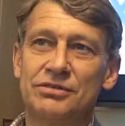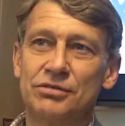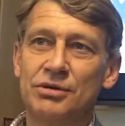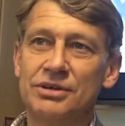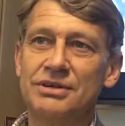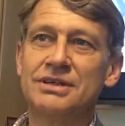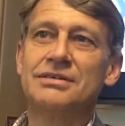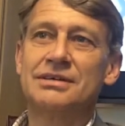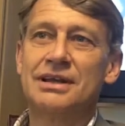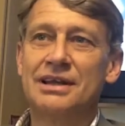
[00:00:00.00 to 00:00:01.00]
So in the
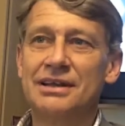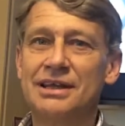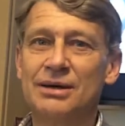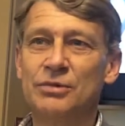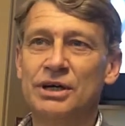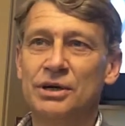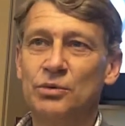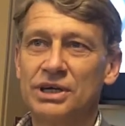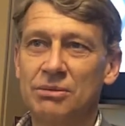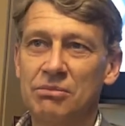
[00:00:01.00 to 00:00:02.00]
digital lab
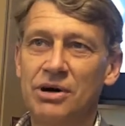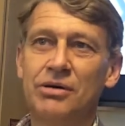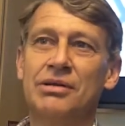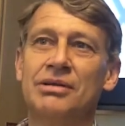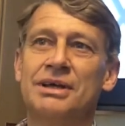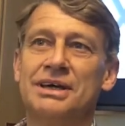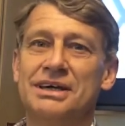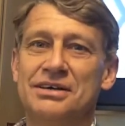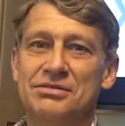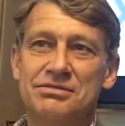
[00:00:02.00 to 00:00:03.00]
we can model
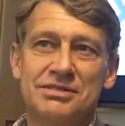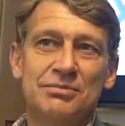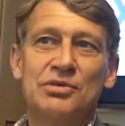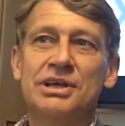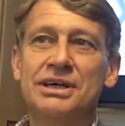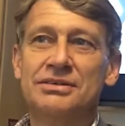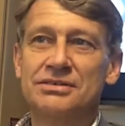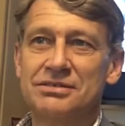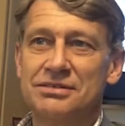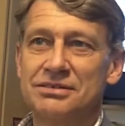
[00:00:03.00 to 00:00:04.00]
and
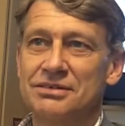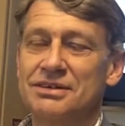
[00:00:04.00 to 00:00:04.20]
simulate